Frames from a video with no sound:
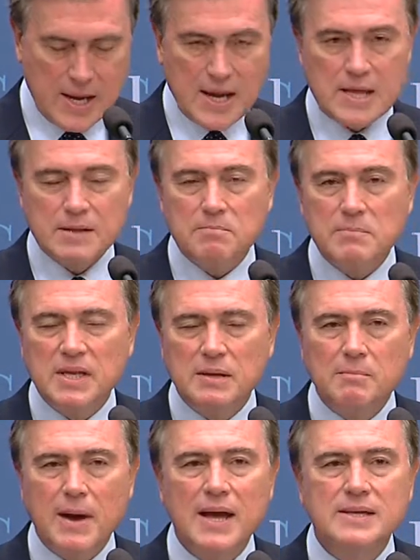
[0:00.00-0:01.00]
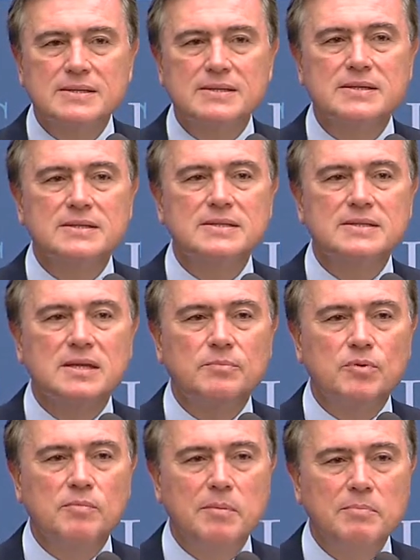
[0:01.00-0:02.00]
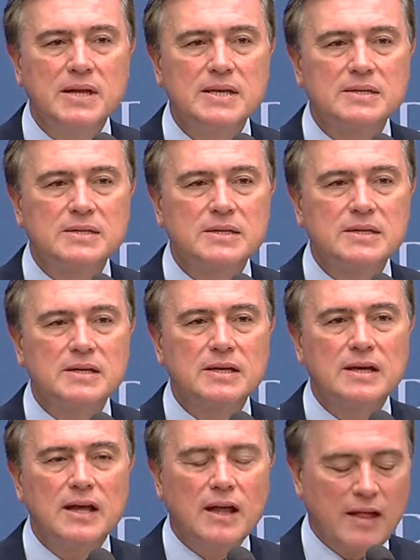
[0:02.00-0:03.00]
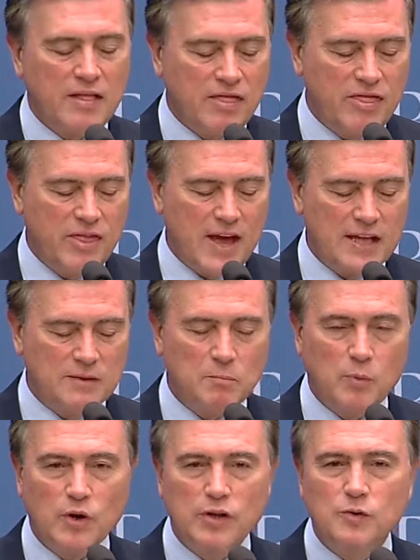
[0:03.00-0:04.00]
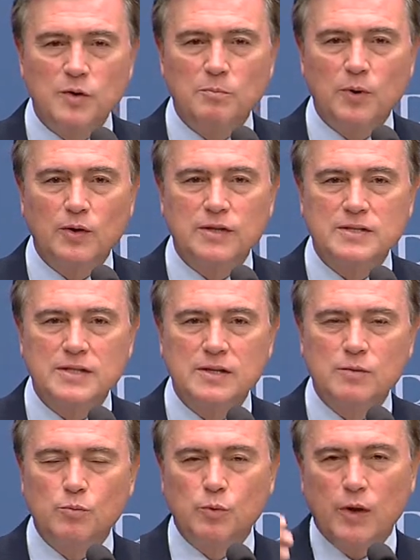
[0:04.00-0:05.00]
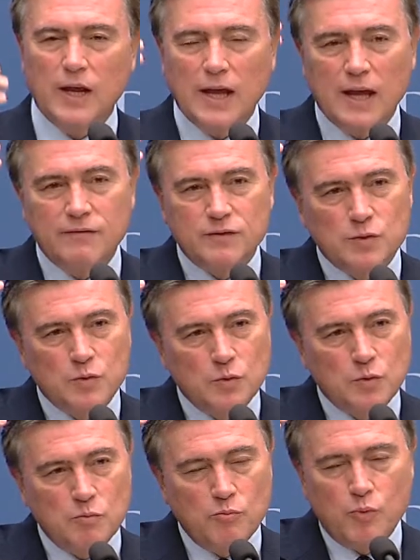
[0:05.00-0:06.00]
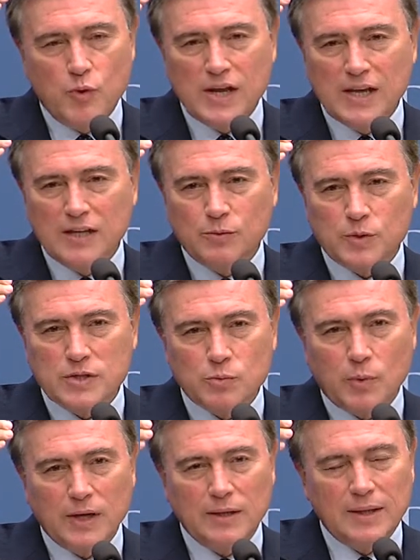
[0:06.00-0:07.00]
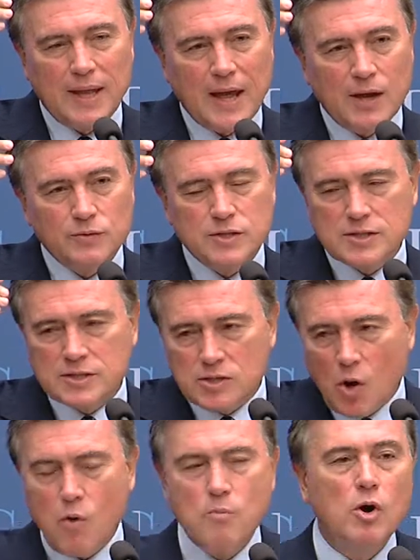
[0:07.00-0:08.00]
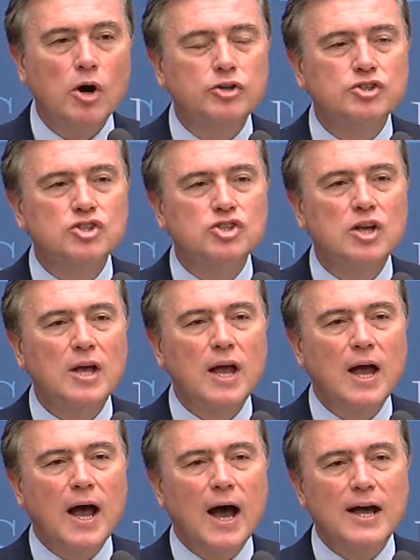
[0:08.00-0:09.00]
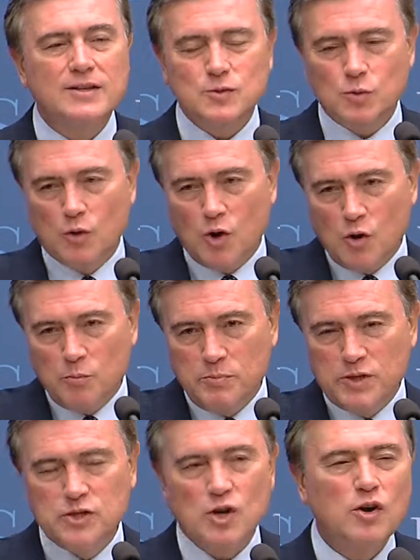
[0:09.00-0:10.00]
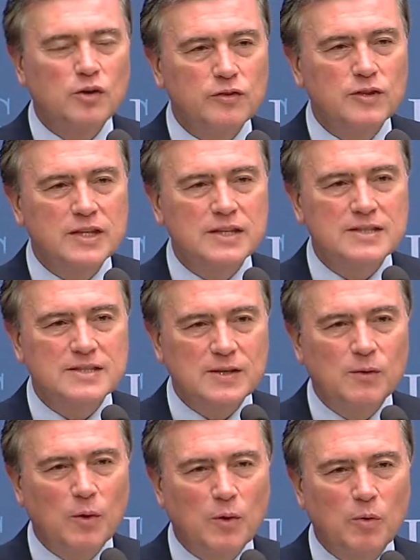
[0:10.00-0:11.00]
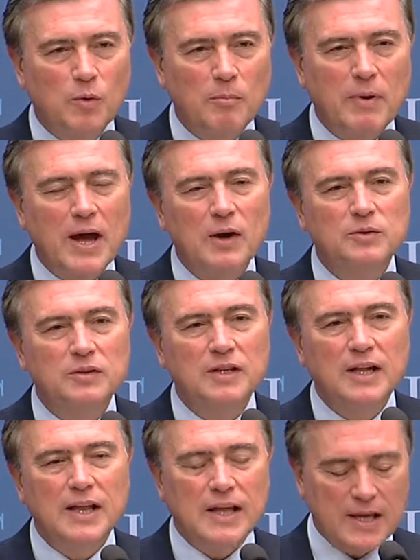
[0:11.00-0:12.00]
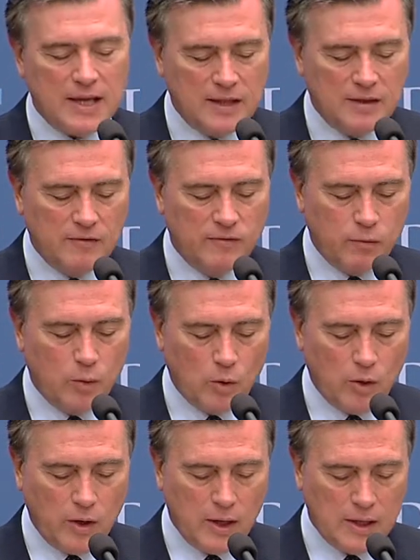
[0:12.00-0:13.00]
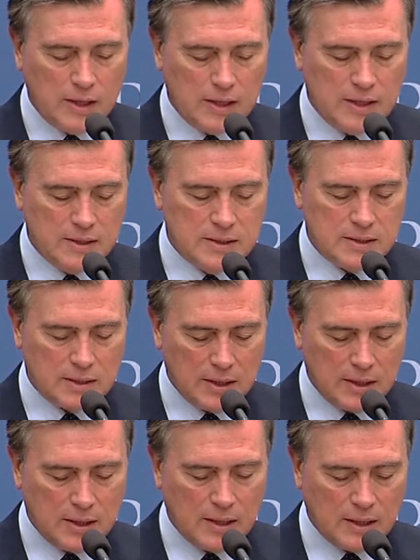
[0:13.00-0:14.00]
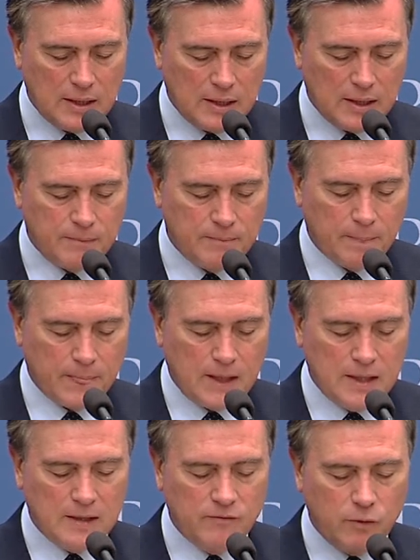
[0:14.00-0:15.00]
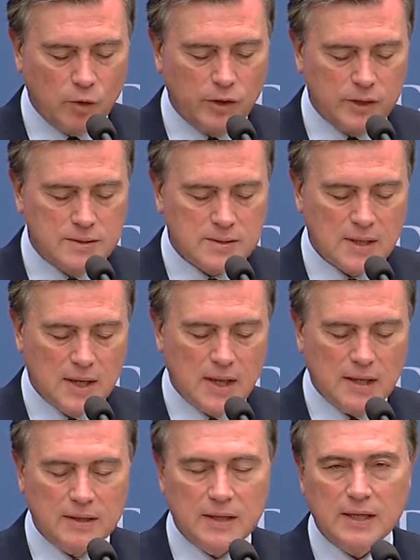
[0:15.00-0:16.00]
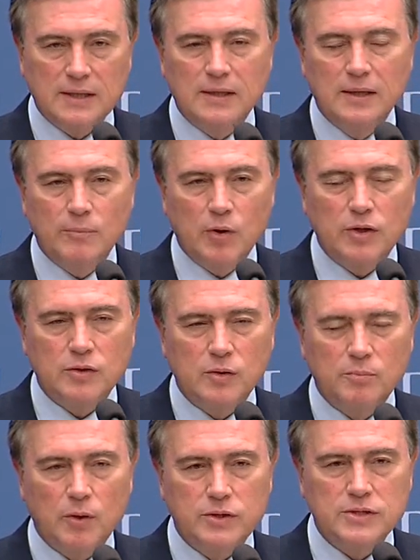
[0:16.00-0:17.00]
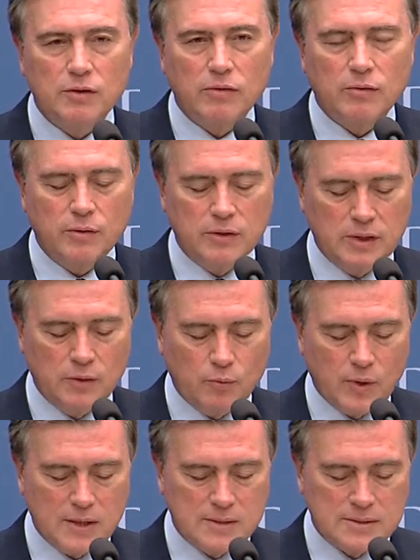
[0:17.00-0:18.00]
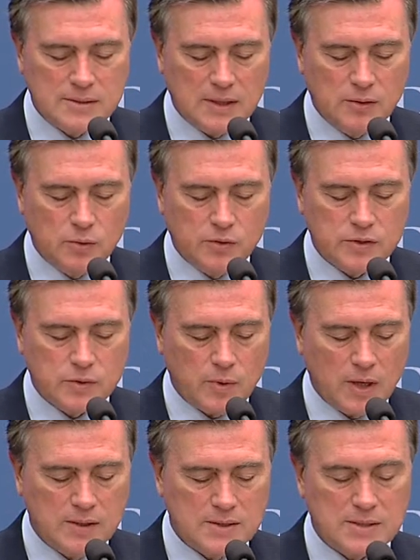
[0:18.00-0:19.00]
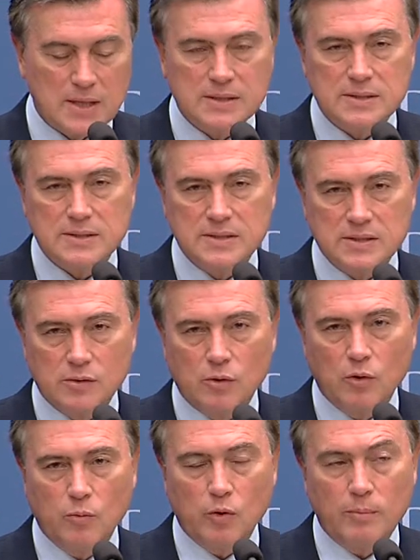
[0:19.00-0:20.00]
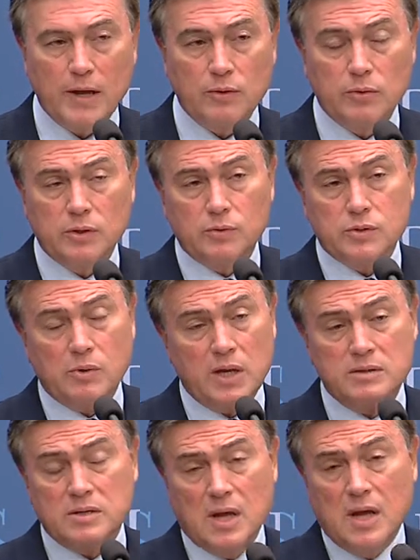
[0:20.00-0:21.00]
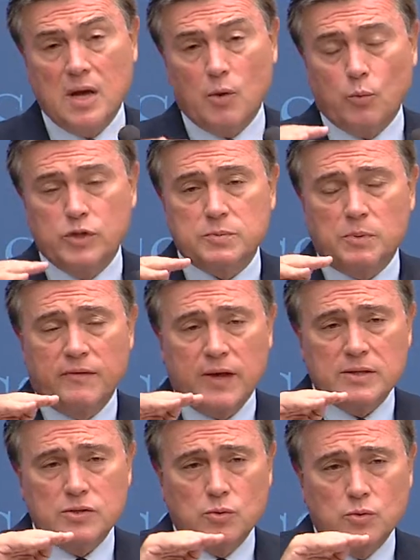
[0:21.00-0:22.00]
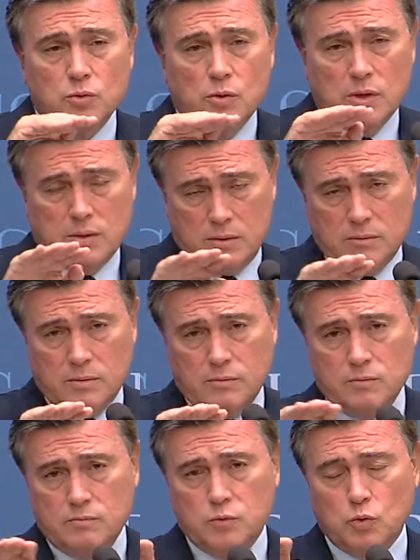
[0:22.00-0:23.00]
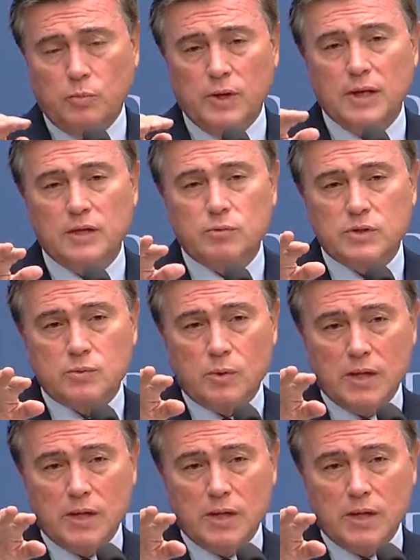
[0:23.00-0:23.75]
it minimizes the probability that monetary policy would have to bring interest rate down so much as to go beyond the zero lower bound, and therefore it uh, um, it avoids that the monetary policy authority runs into constraints such as a zero lower bound on interest rates, which prevents you to bring interest